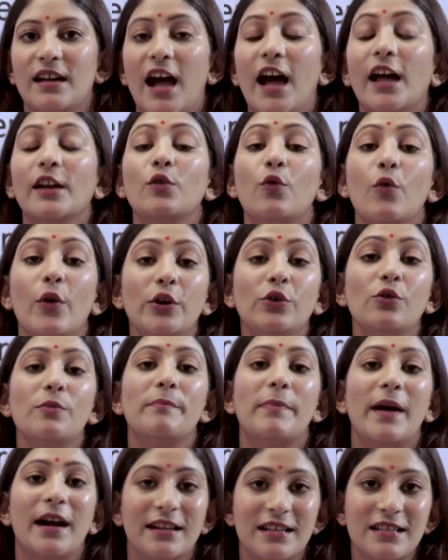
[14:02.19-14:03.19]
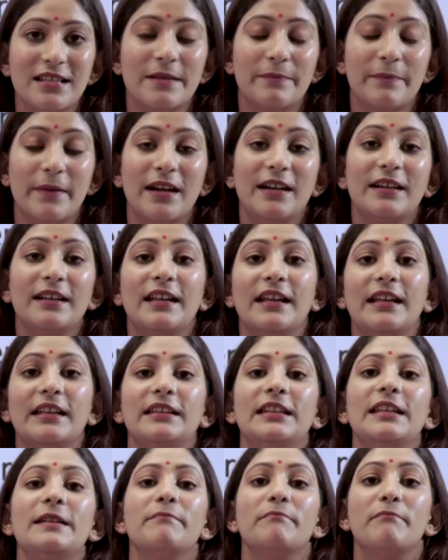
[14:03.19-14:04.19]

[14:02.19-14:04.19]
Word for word: are going to participate in the